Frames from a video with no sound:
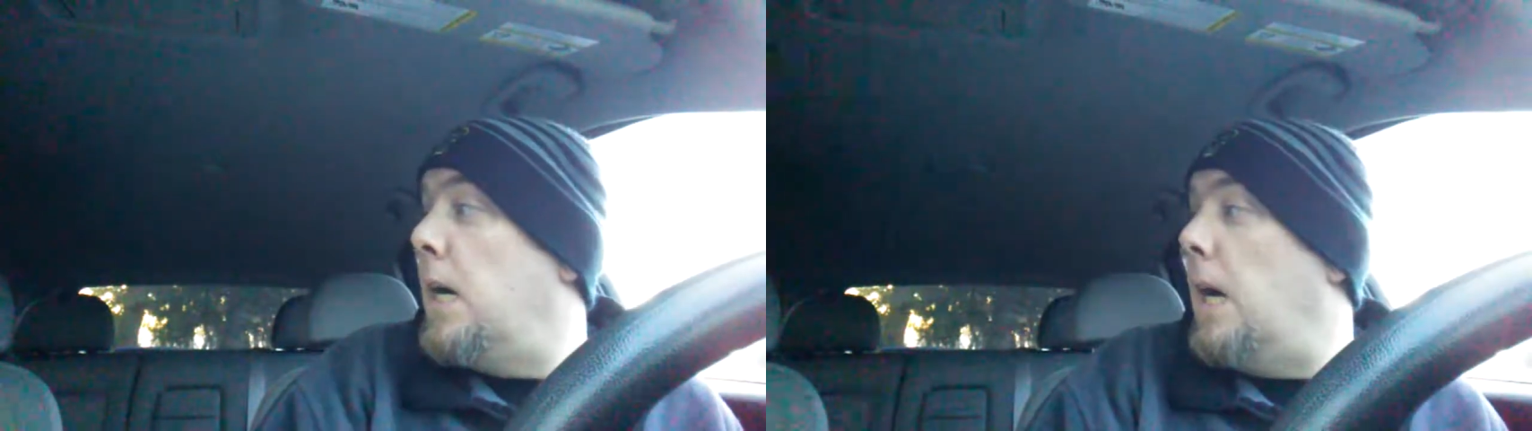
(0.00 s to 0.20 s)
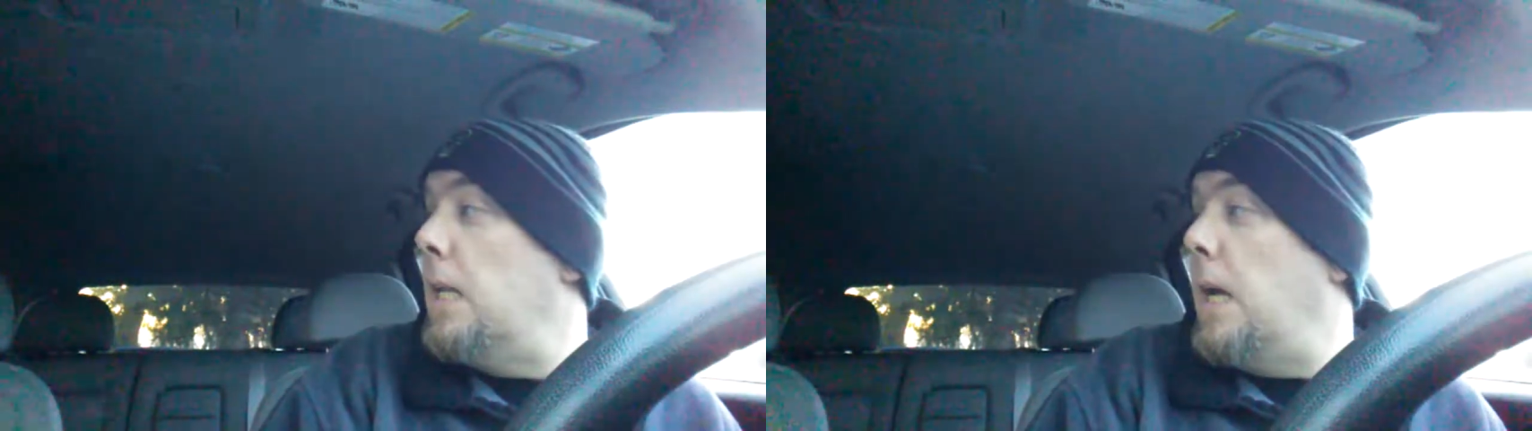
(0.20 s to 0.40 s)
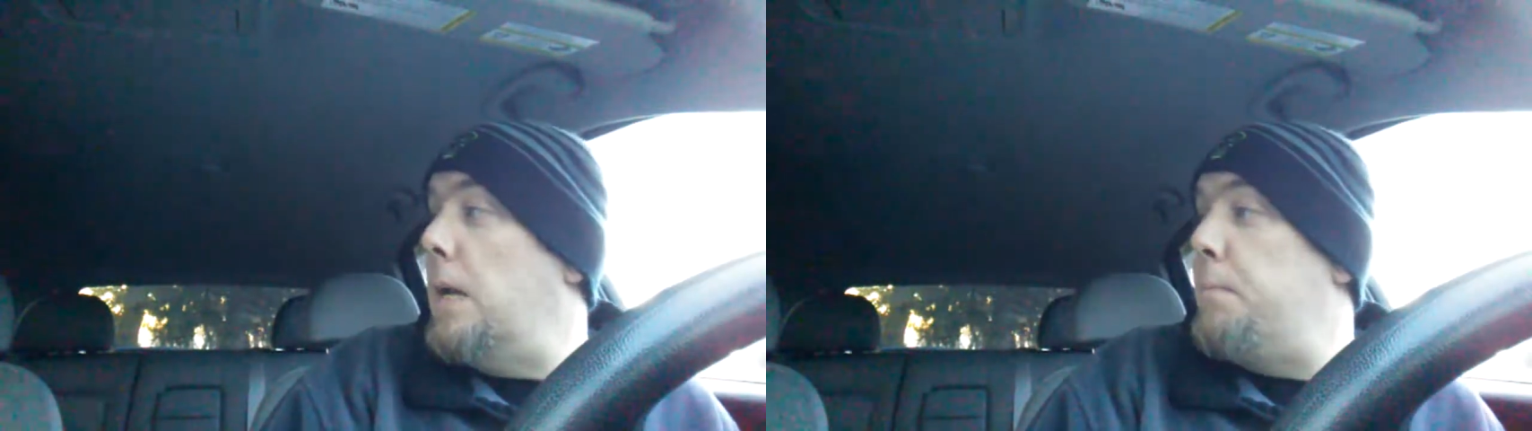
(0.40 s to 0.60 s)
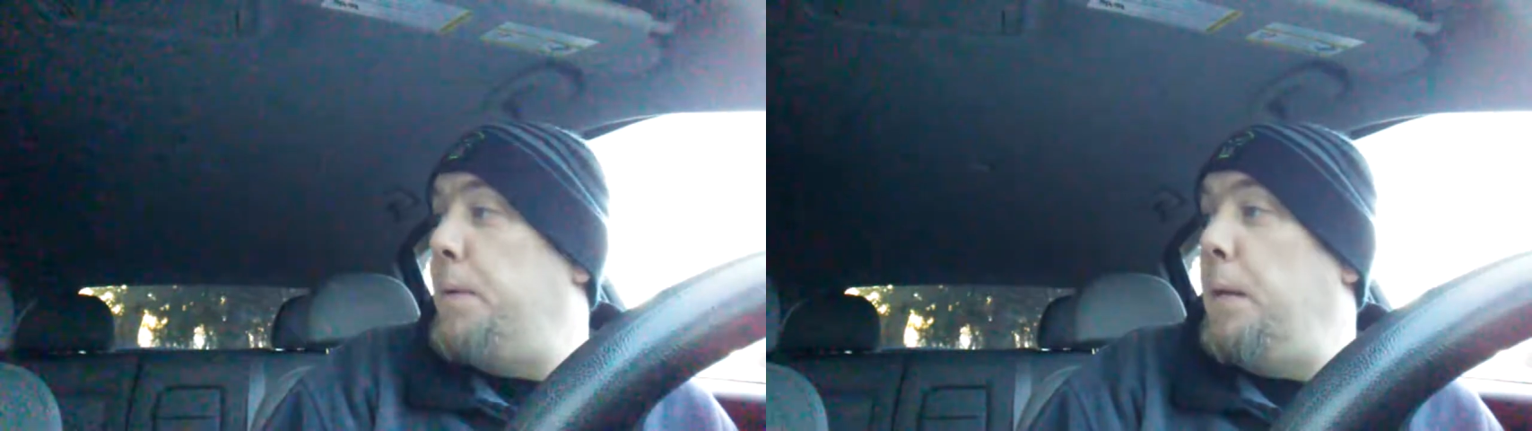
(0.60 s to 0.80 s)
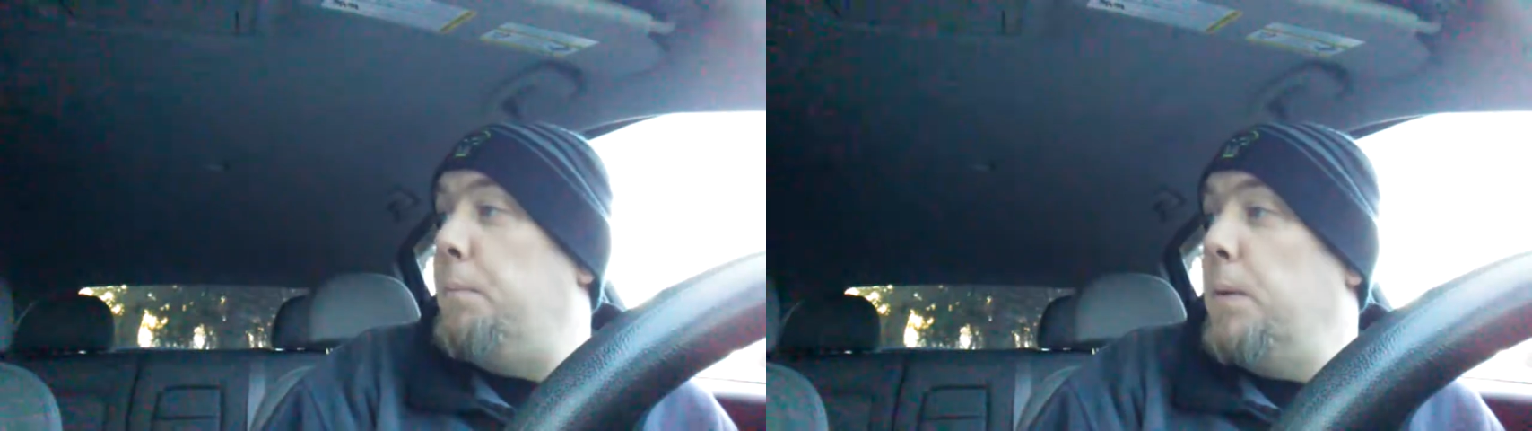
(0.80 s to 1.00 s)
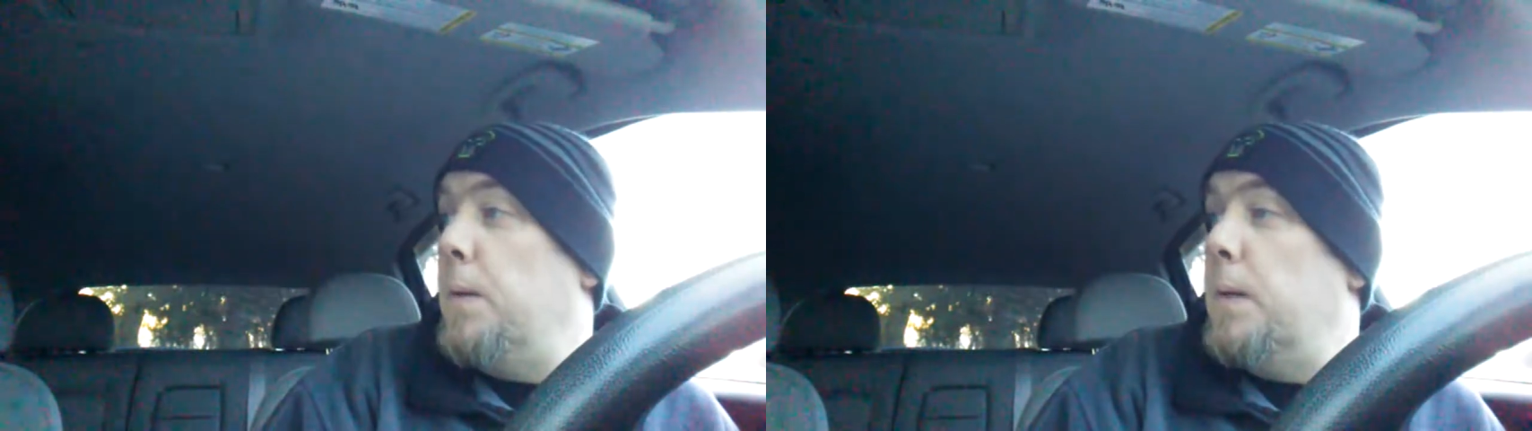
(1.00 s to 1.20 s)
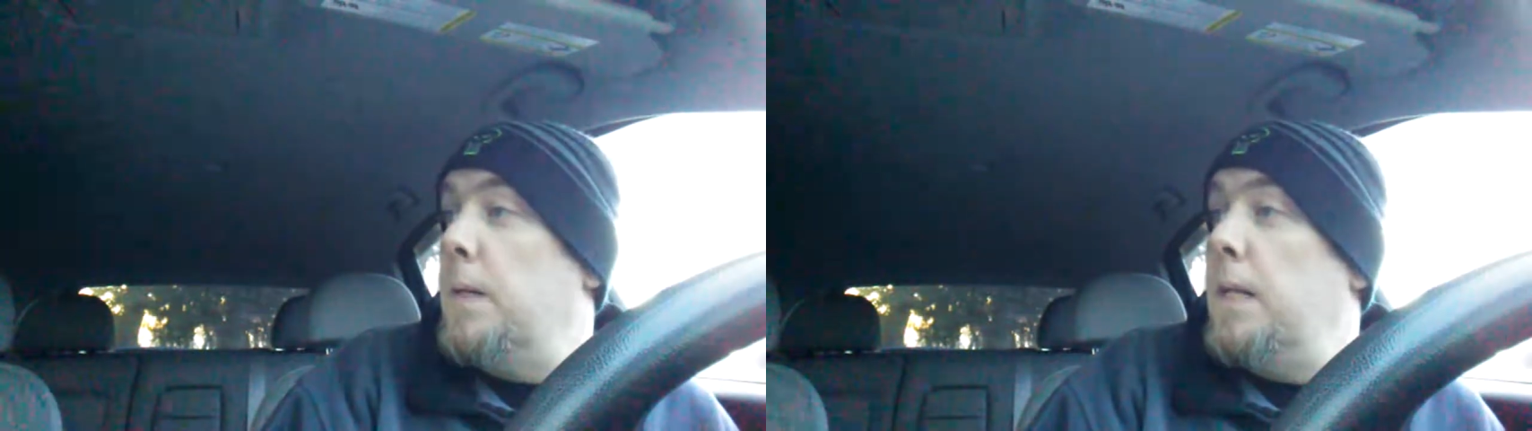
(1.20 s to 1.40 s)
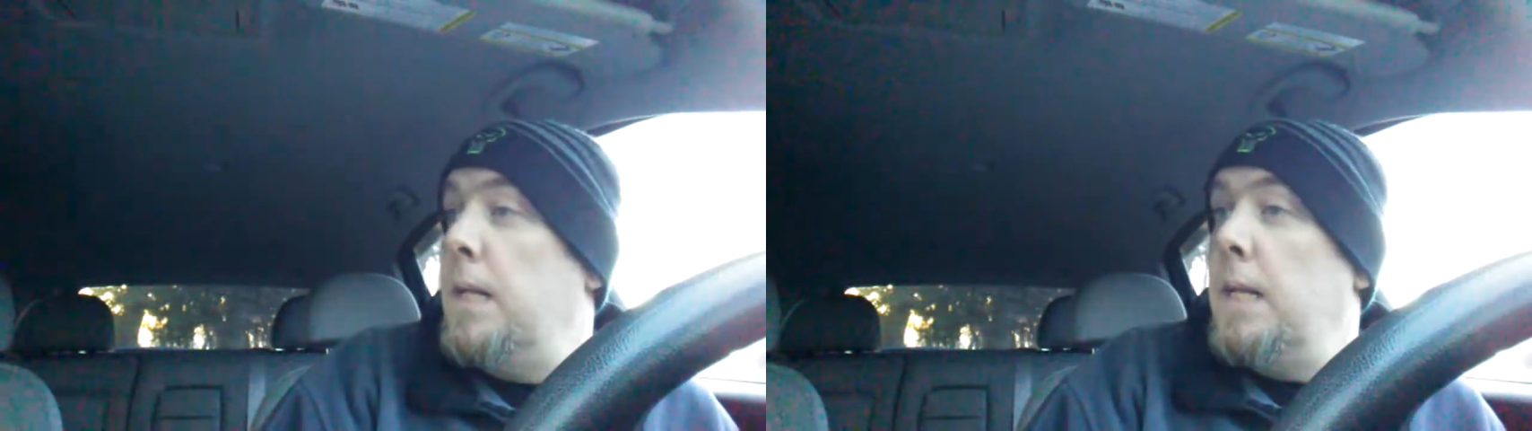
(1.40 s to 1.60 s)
a lot of people